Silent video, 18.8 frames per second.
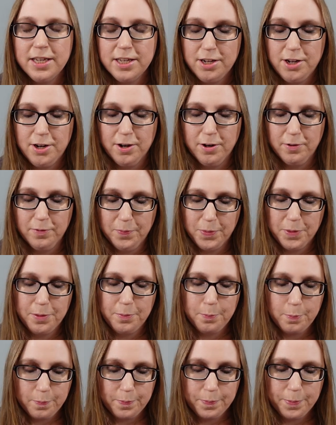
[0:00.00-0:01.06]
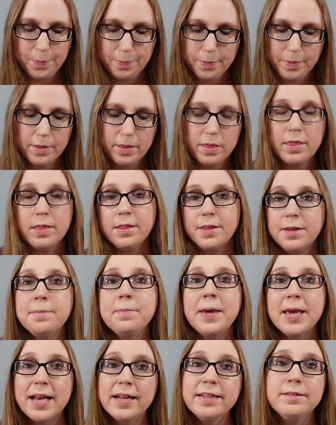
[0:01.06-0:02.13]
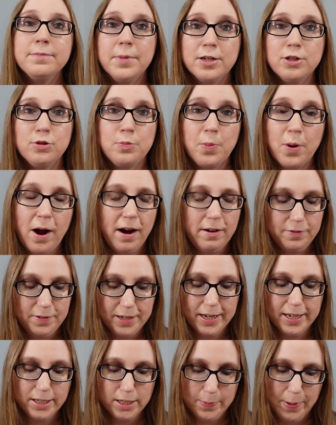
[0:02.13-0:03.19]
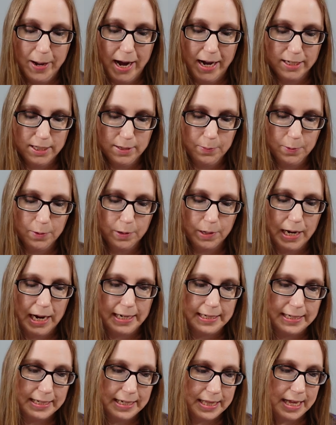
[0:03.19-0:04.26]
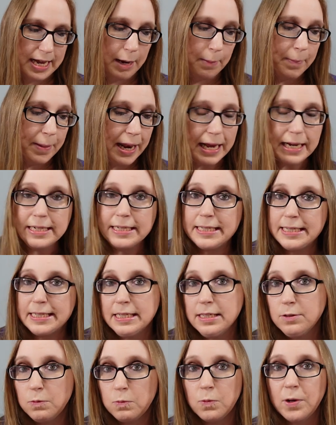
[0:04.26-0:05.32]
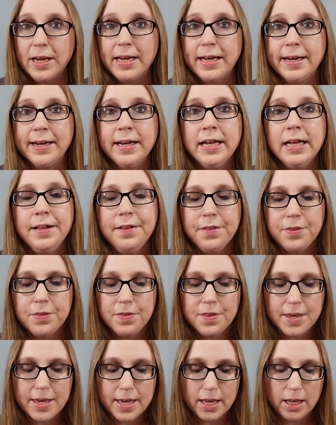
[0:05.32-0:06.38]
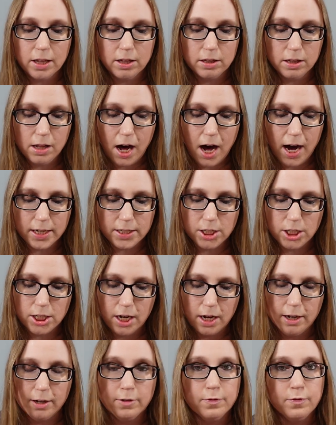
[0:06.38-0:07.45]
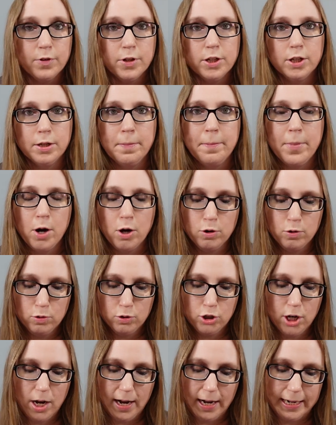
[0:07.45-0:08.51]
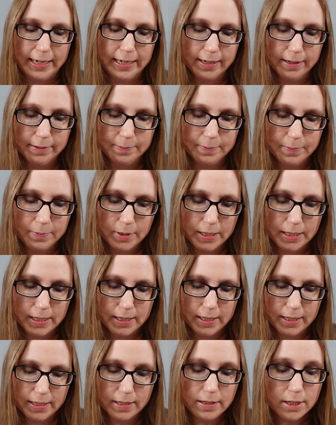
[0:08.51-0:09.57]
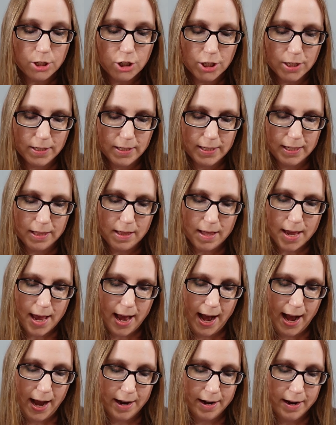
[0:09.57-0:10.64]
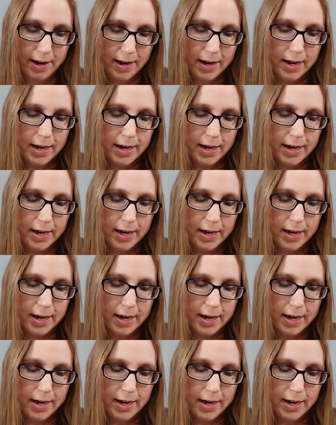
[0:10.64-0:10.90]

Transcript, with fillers: you know, to make as much profit as possible kind of thing. But I did win the lots of Limoges items, the dishes that they had.